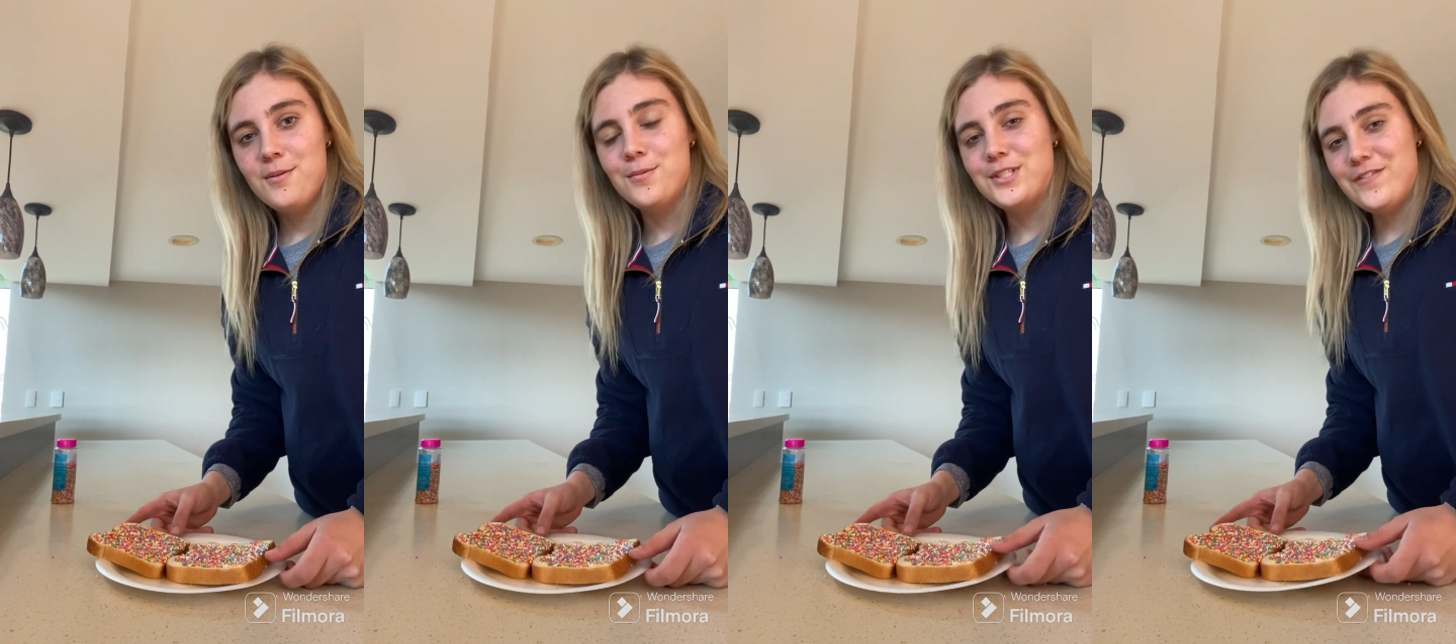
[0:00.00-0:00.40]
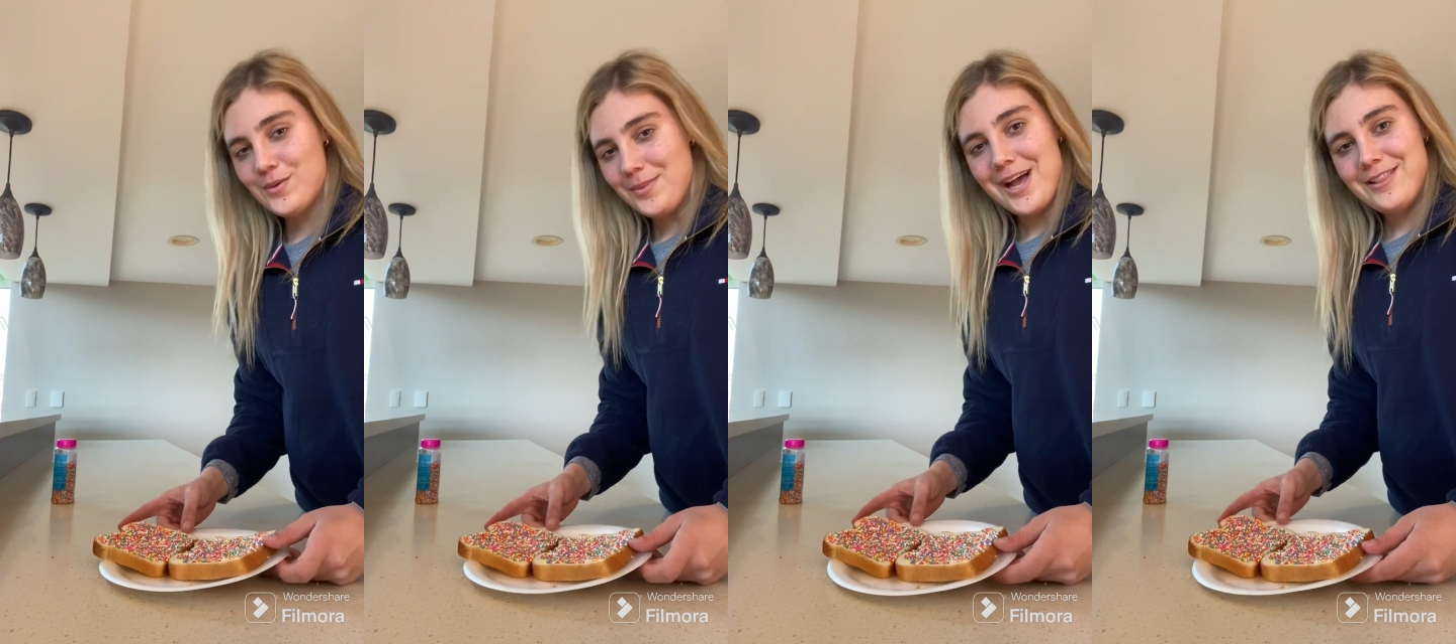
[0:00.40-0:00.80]
Once you've
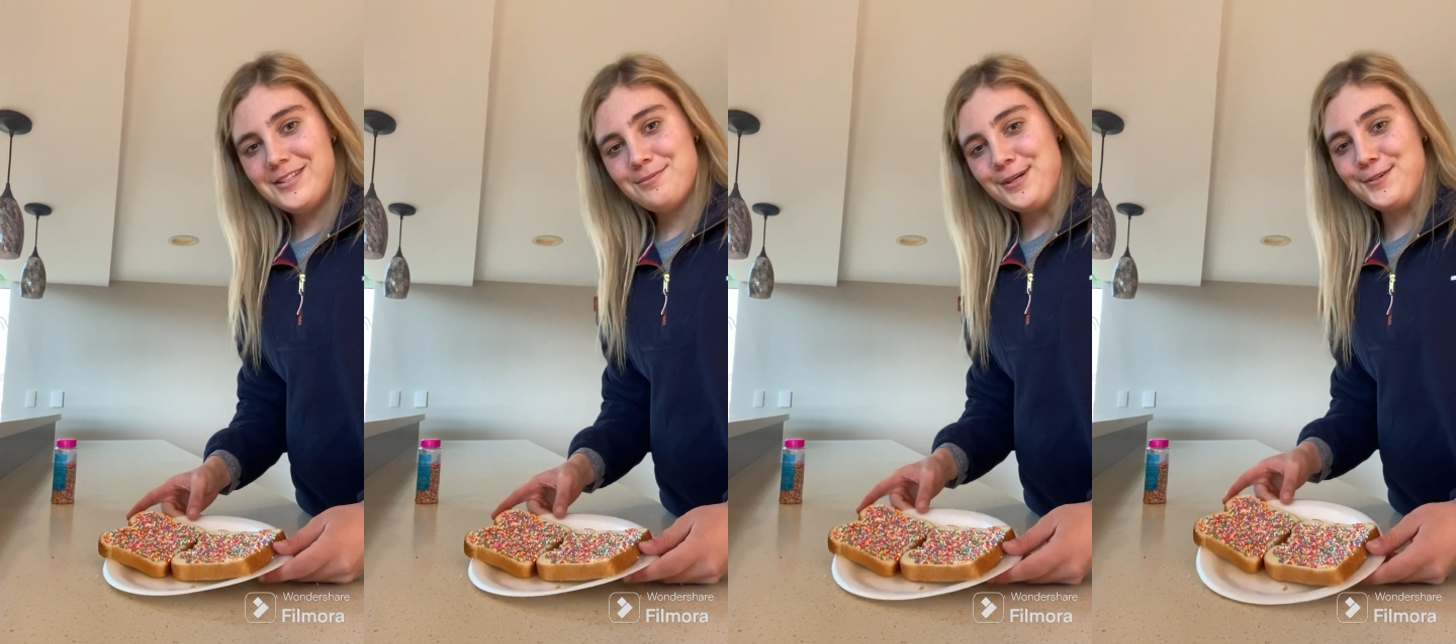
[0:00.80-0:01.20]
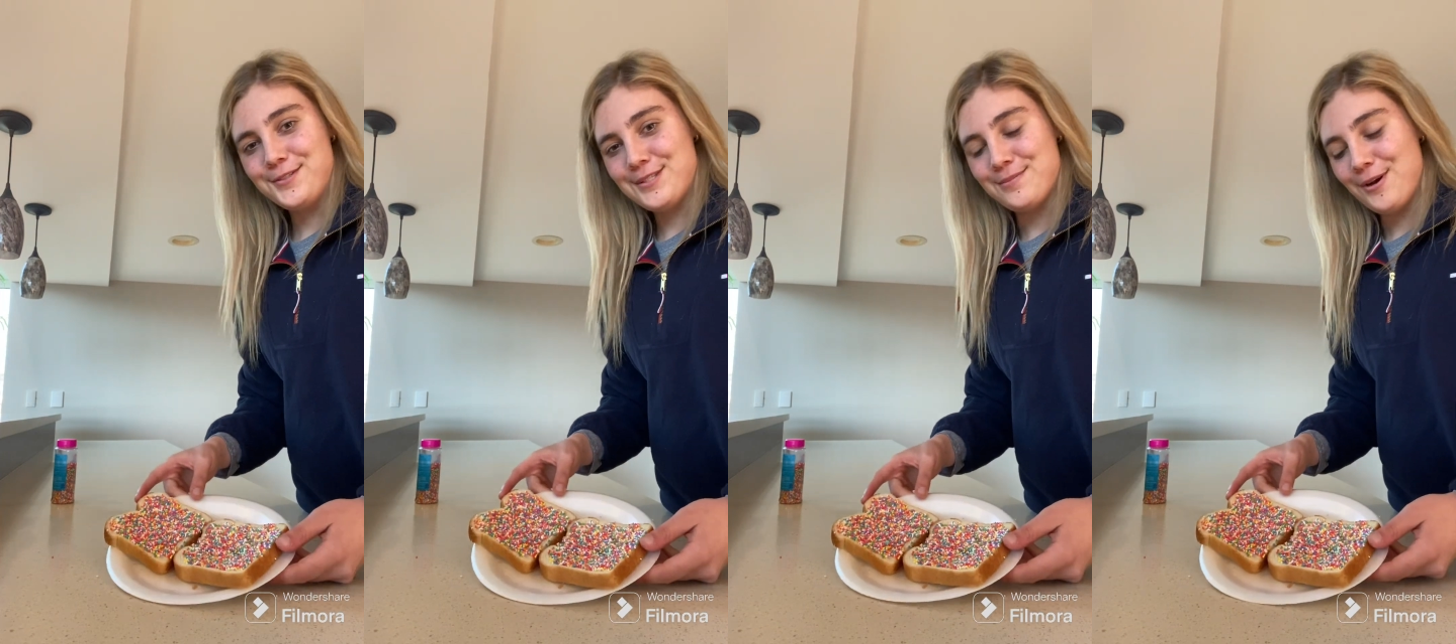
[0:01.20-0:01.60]
applied the sprinkles
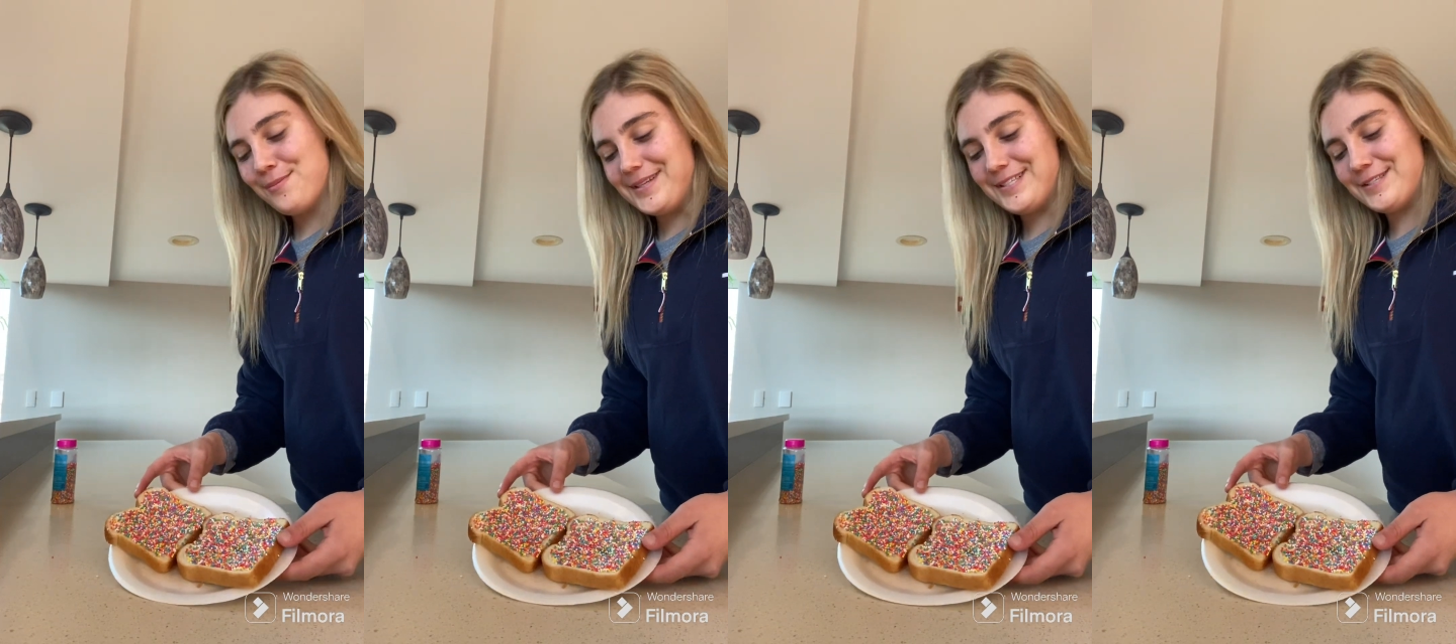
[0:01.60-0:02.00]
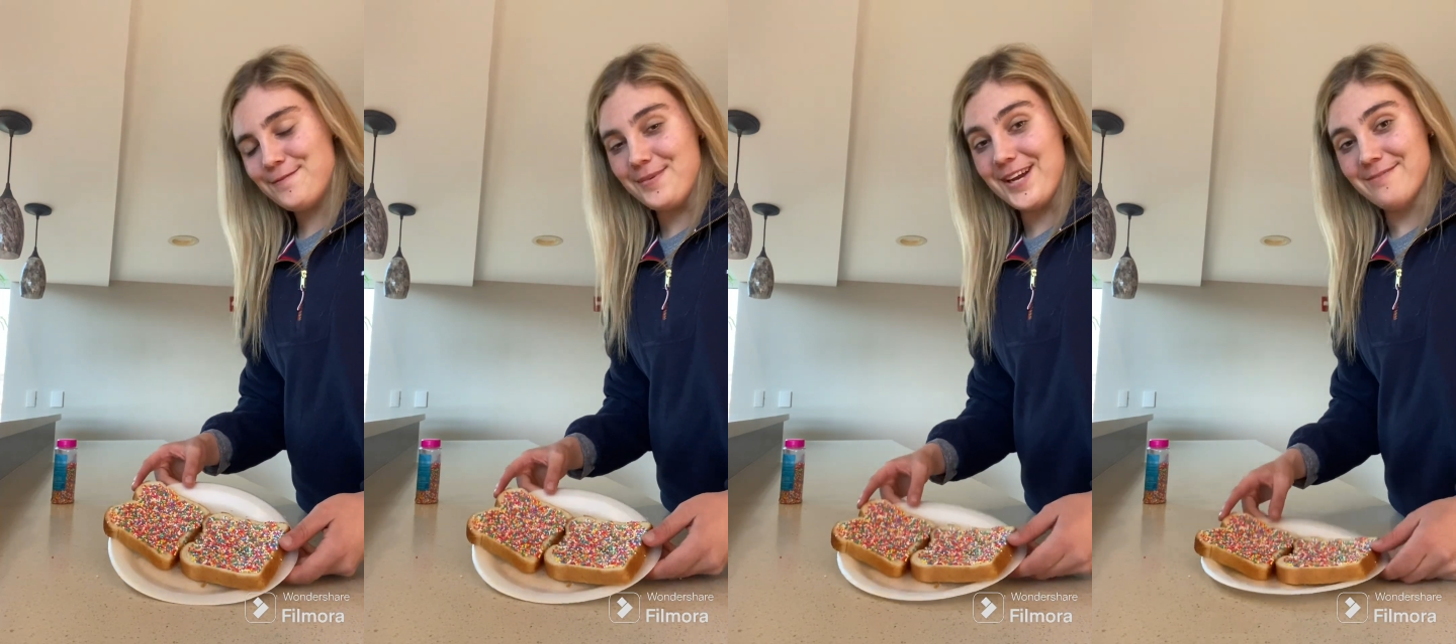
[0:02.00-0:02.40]
to both pieces of
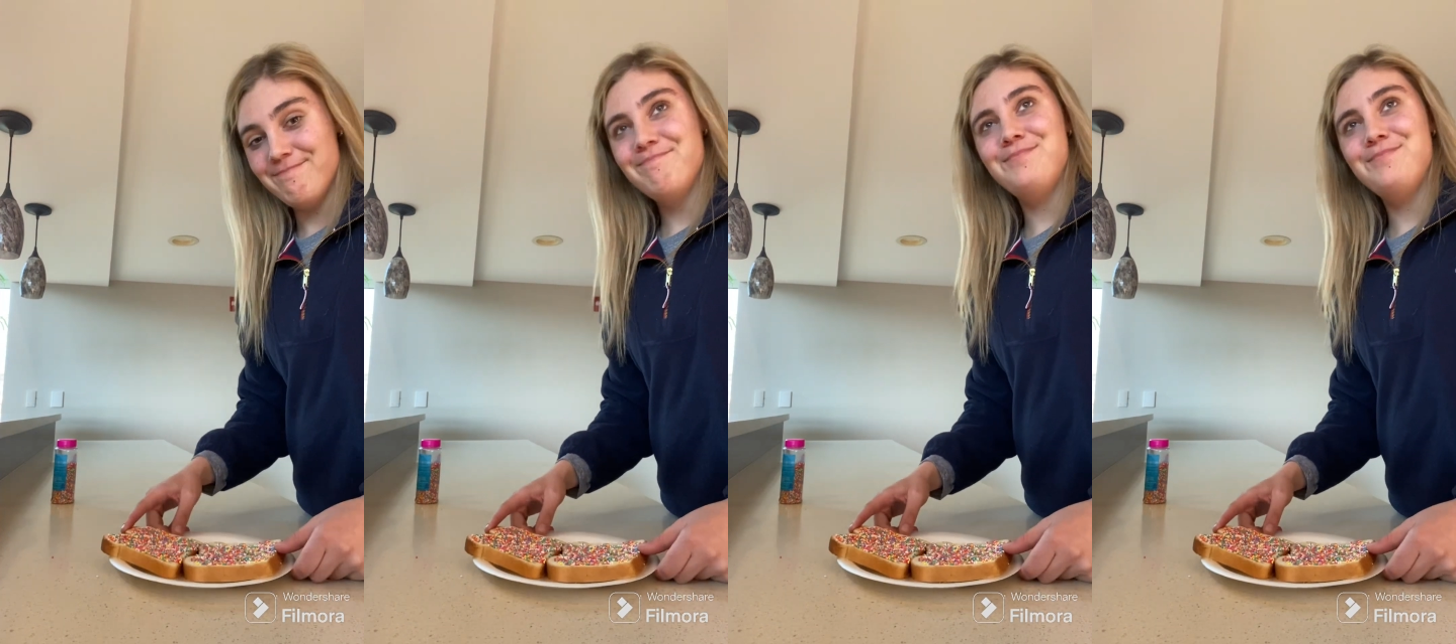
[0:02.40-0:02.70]
bread,